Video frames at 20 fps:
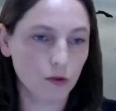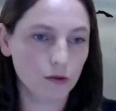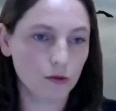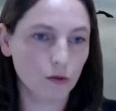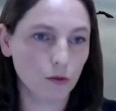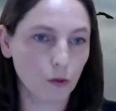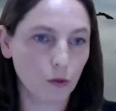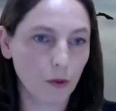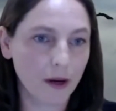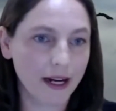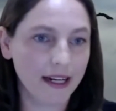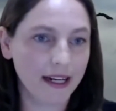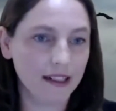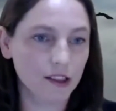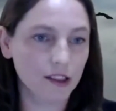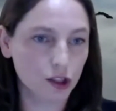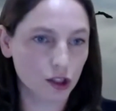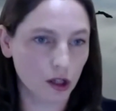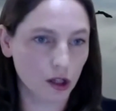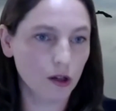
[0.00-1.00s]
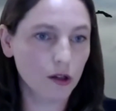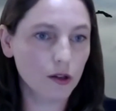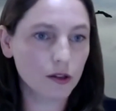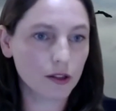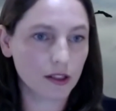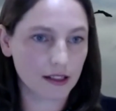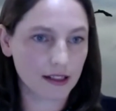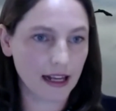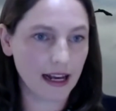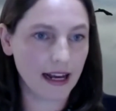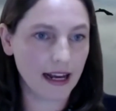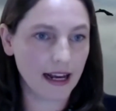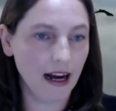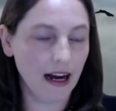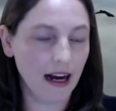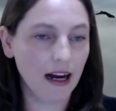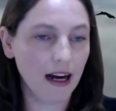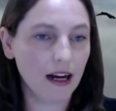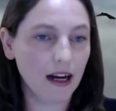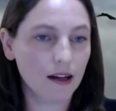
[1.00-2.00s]
re-show that they
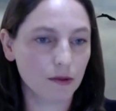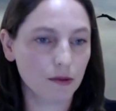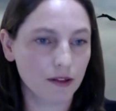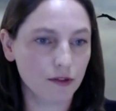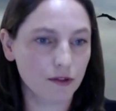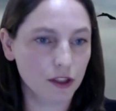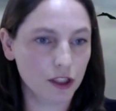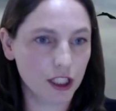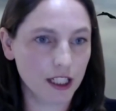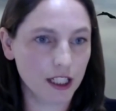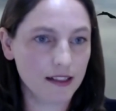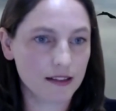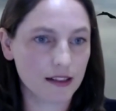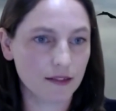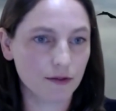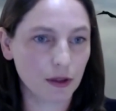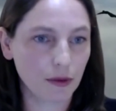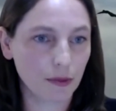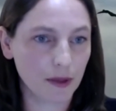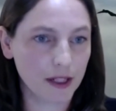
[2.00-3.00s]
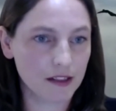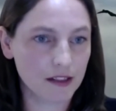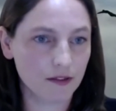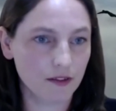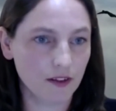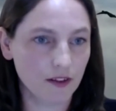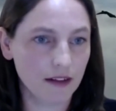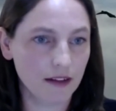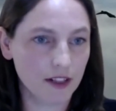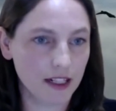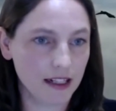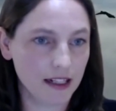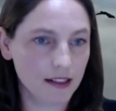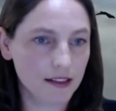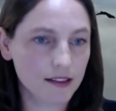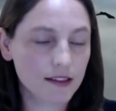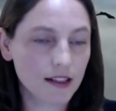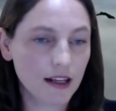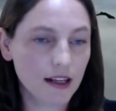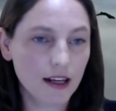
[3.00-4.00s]
are refugees every 3 to 5
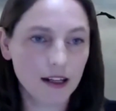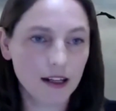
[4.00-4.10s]
years,